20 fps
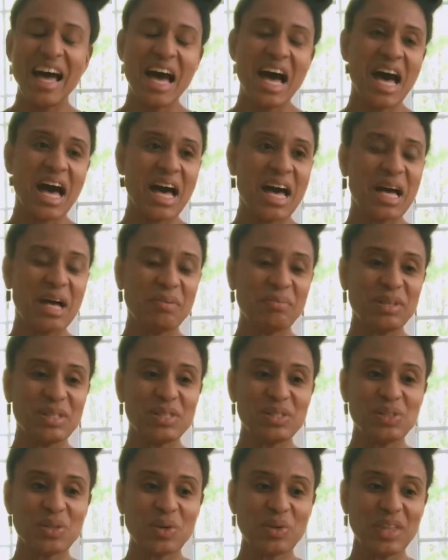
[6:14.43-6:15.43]
And
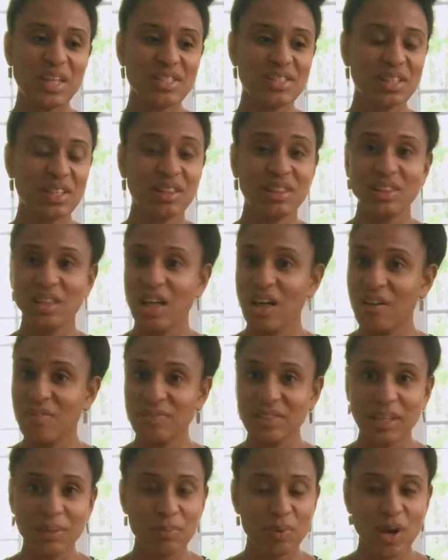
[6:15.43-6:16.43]
so that's a
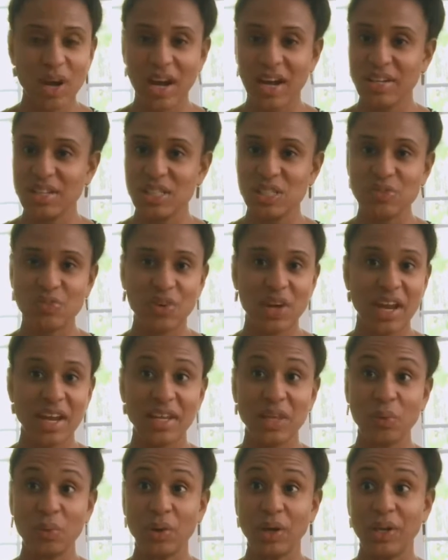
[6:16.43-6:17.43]
lovely practice for
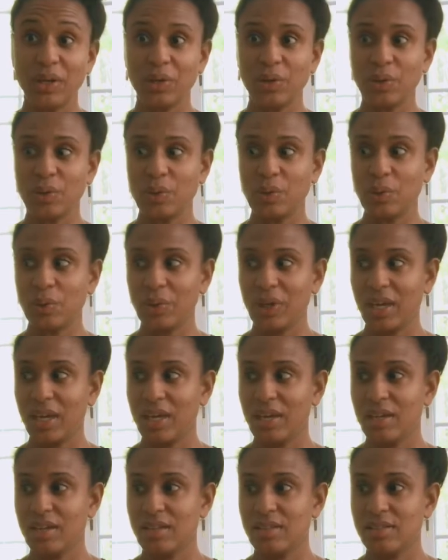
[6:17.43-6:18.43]
anyone who
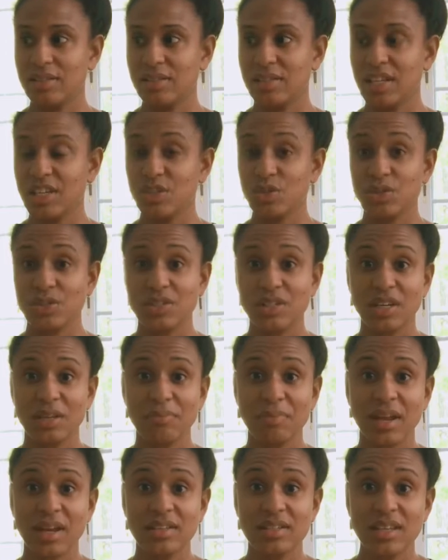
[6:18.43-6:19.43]
is interested in
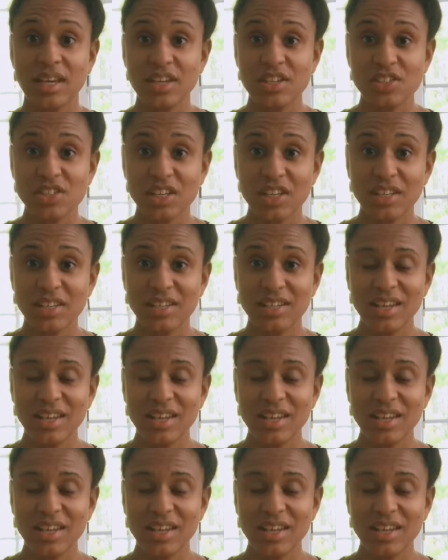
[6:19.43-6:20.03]
meditation